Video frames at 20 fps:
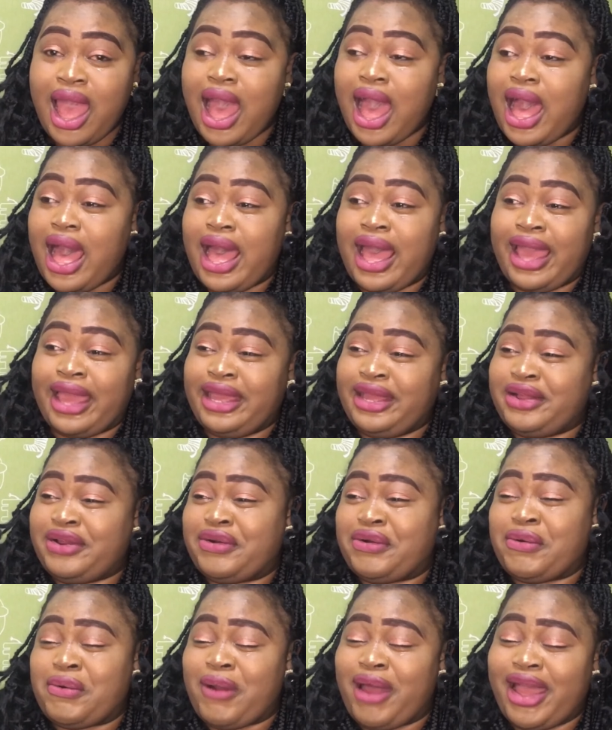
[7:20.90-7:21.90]
I
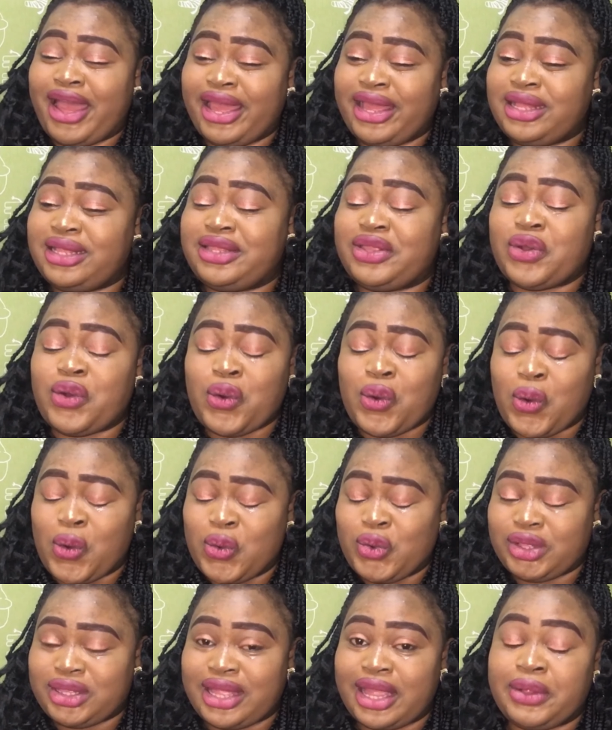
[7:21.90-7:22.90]
cried the whole
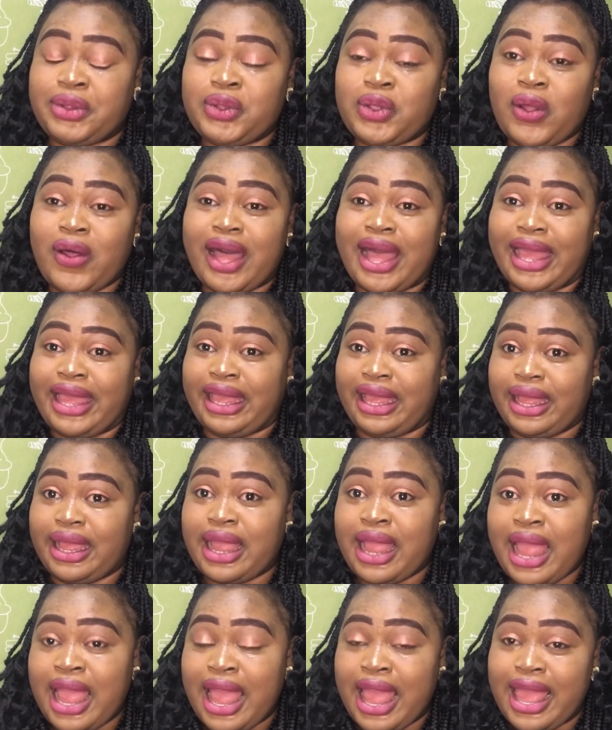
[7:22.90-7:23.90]
time. I
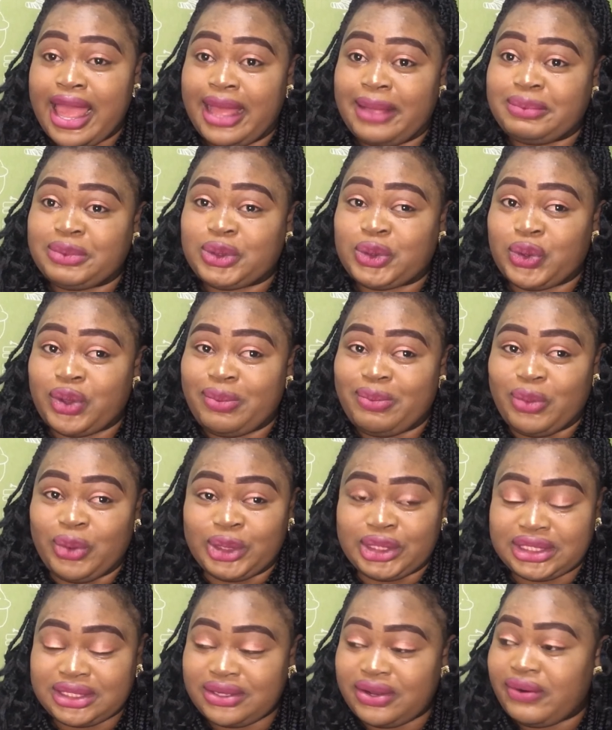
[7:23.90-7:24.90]
am so
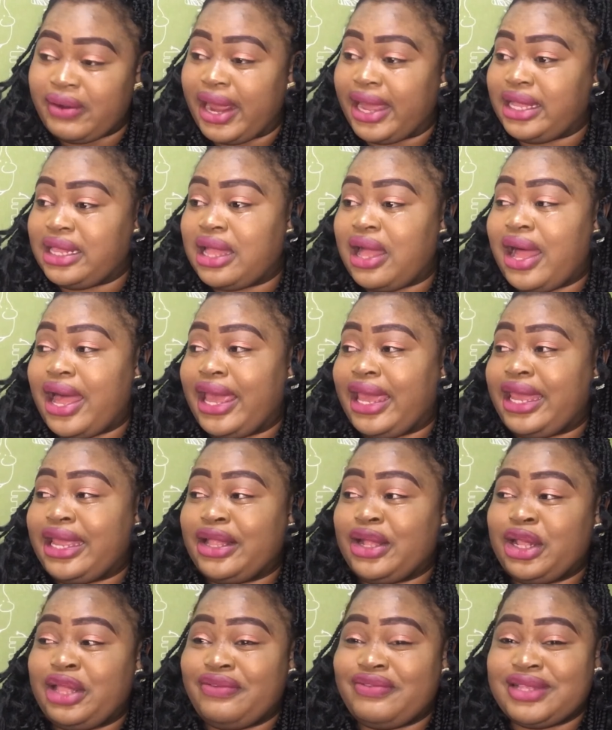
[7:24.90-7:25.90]
emotional right now. I cannot
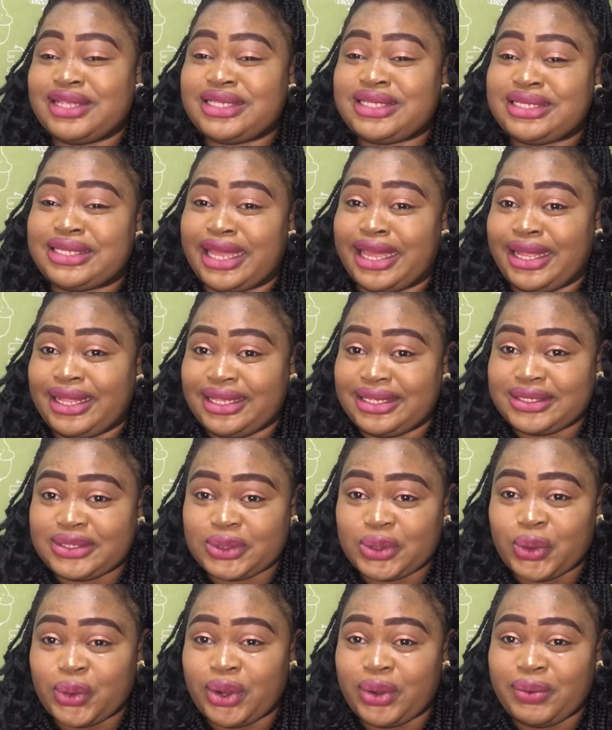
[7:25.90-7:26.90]
even say this
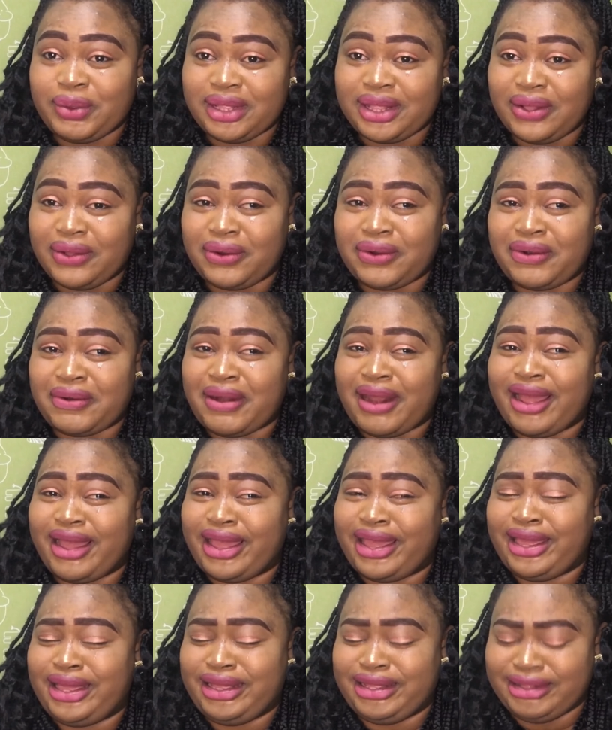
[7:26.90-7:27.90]
story without
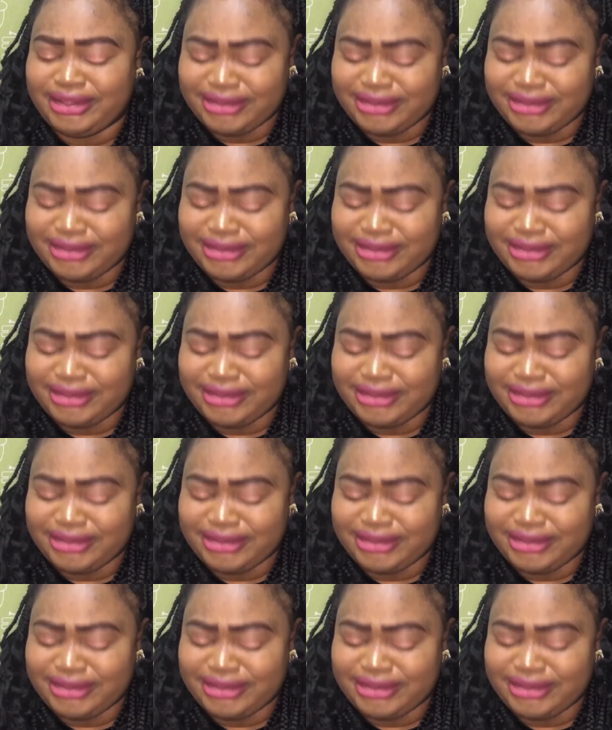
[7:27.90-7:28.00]
crying.